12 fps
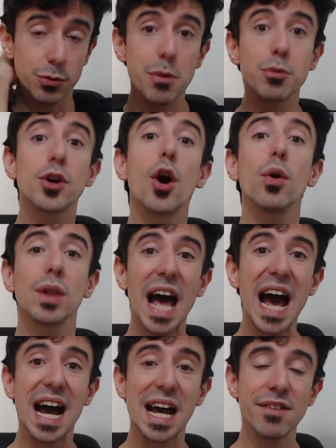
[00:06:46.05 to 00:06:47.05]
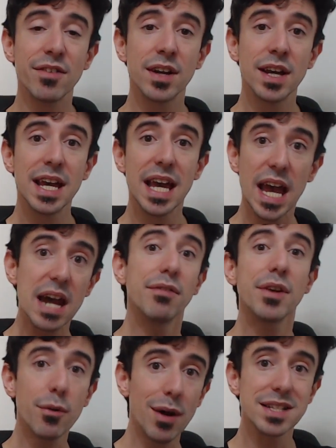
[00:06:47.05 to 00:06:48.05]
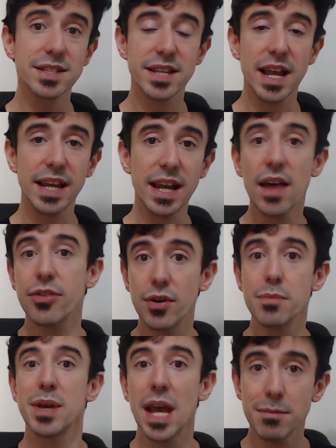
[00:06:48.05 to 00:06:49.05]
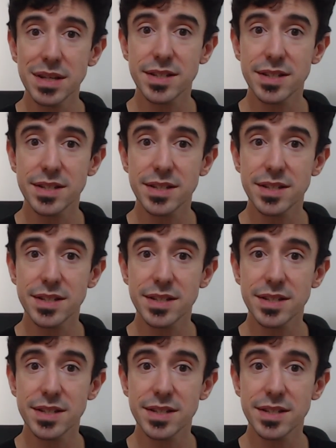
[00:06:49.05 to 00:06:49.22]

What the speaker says: We will go live every Wednesday at 3 p.m.